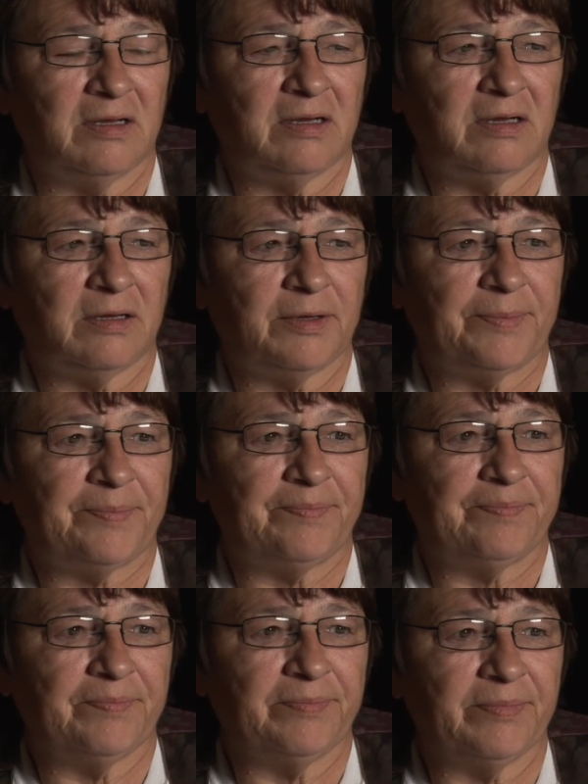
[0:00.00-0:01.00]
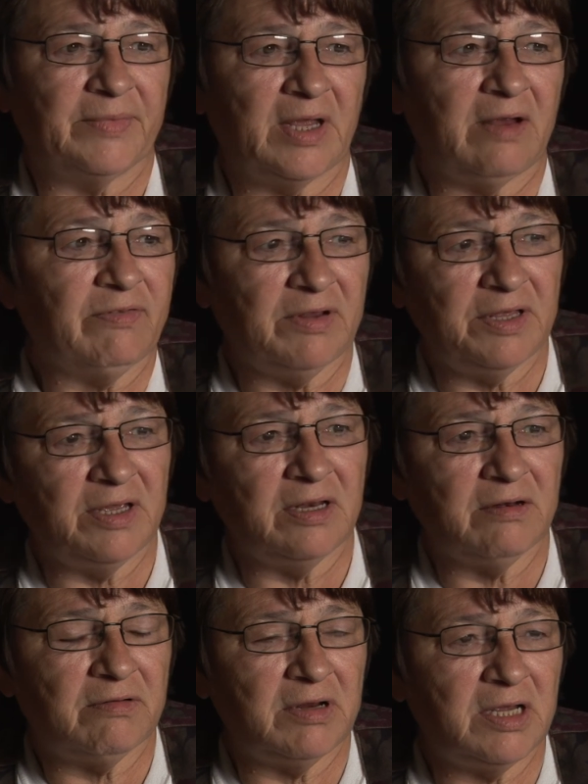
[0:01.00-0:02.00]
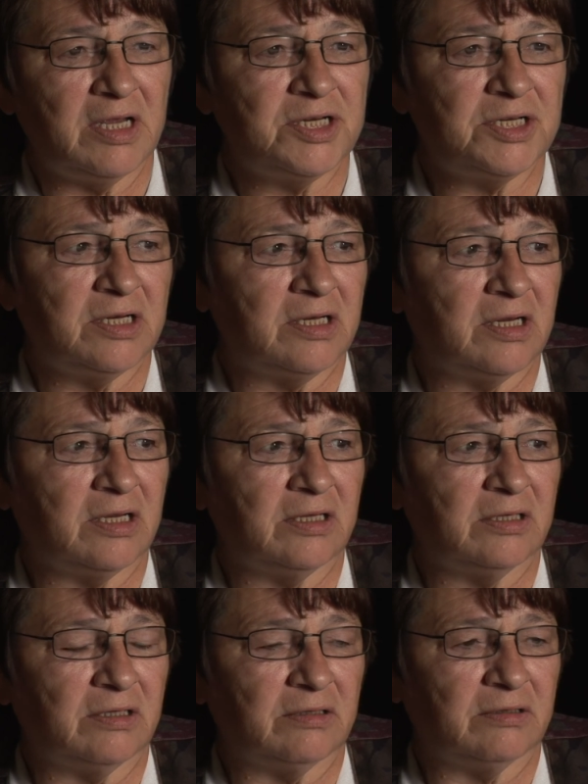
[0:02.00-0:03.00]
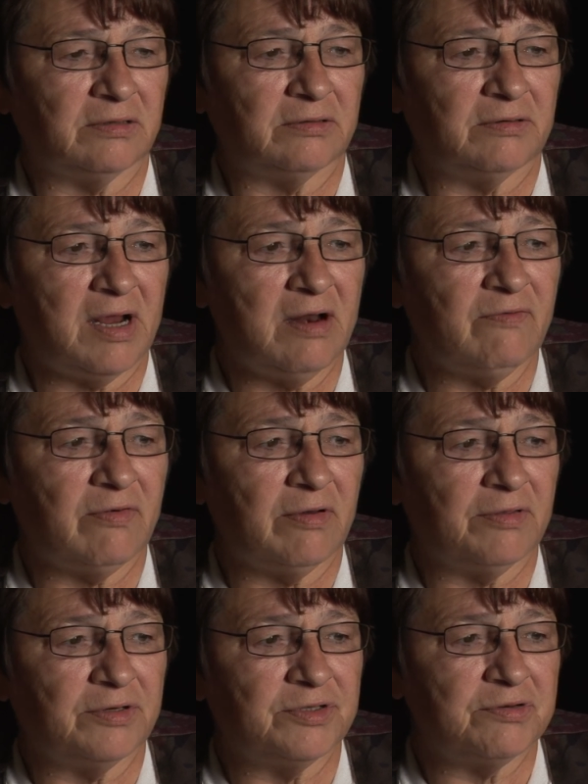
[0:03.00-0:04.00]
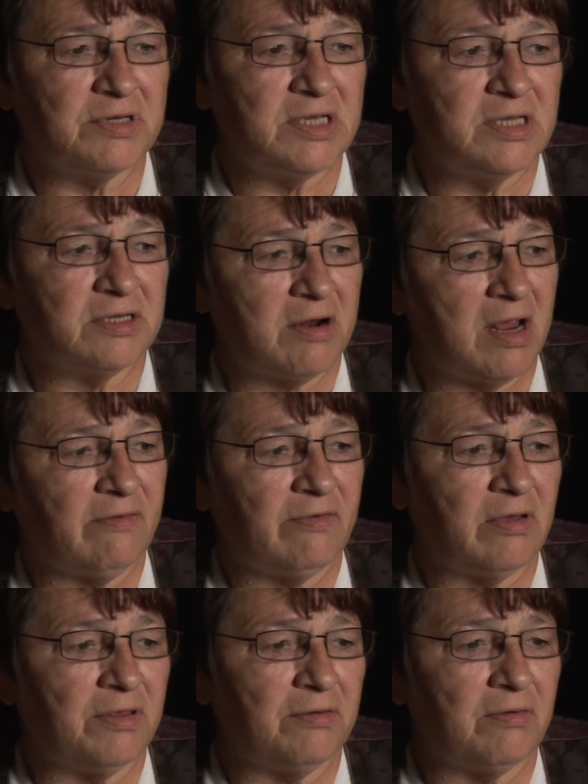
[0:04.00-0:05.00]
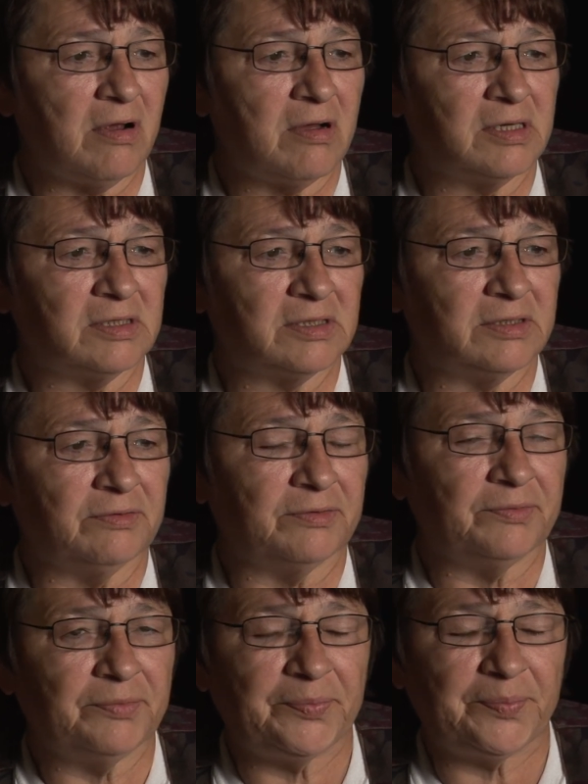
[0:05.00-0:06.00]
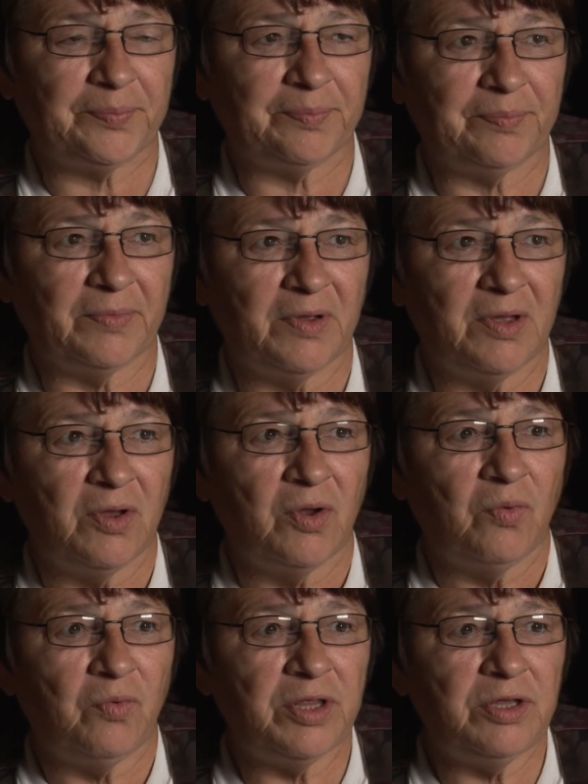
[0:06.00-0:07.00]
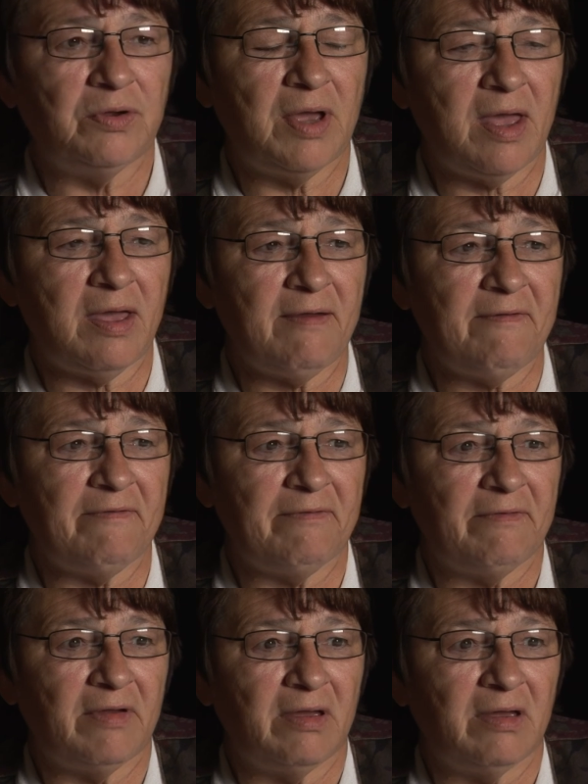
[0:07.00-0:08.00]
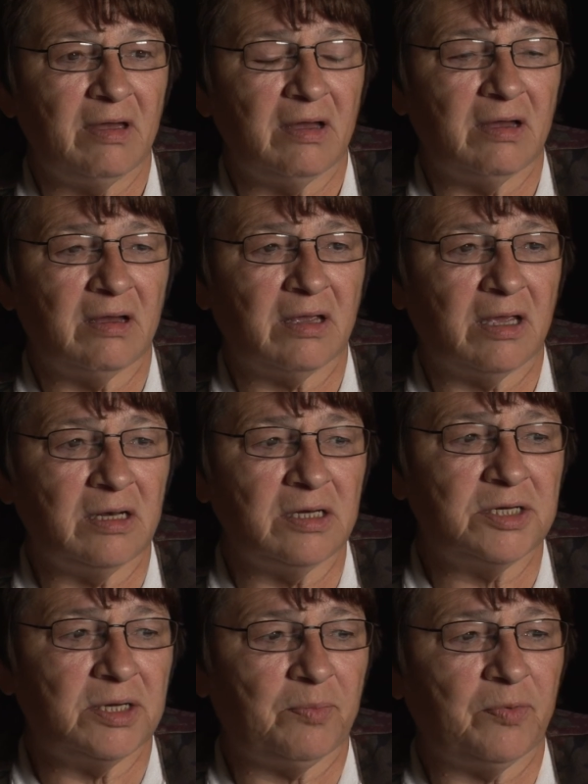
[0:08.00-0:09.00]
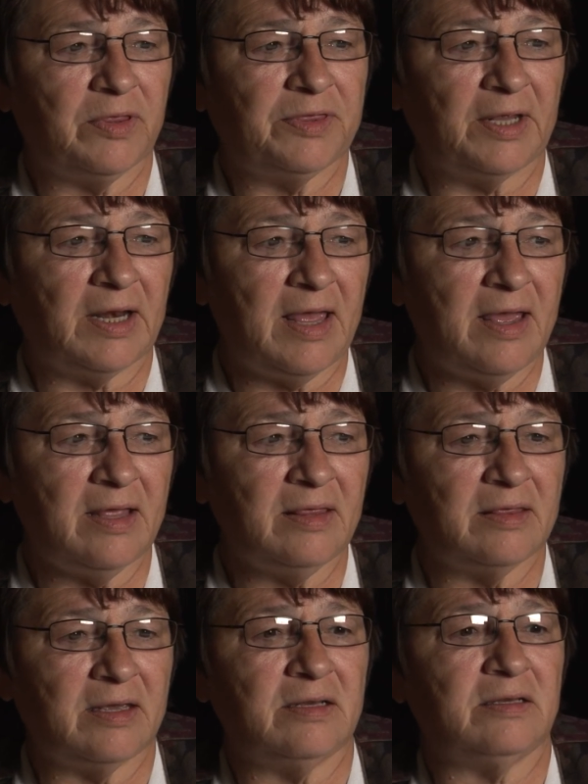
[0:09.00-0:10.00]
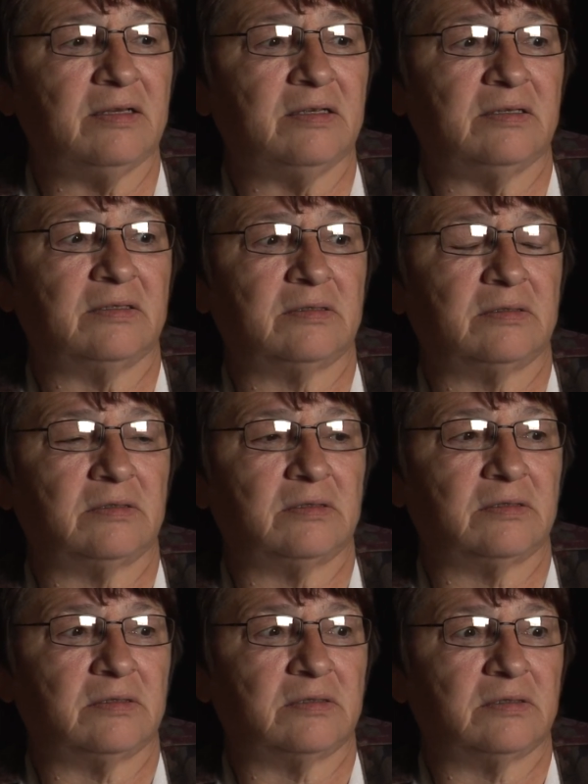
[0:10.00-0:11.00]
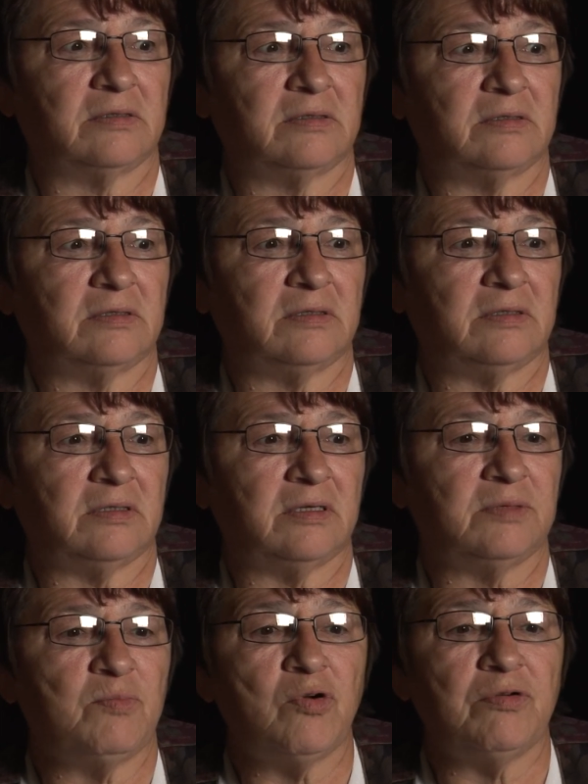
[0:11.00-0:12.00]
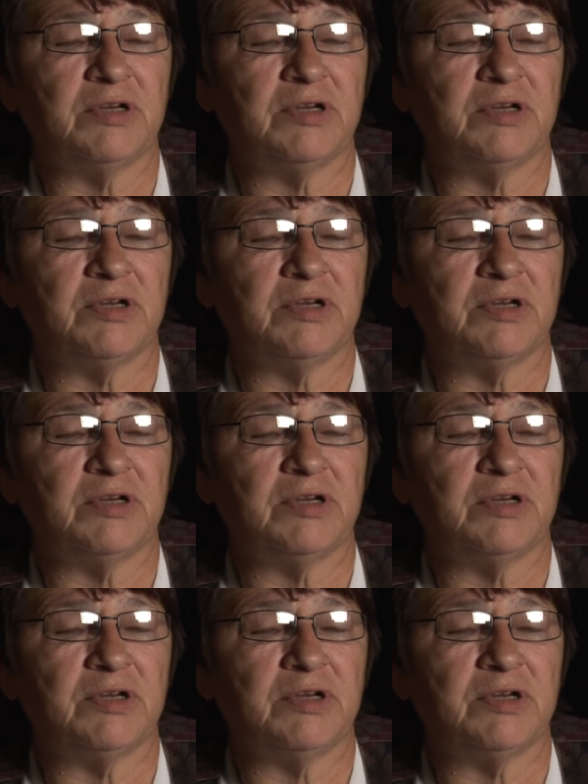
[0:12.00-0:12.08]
uh, everything in creation the grandfather trees, grandfather rocks, no when you have a kinship with the land, then there's, there's more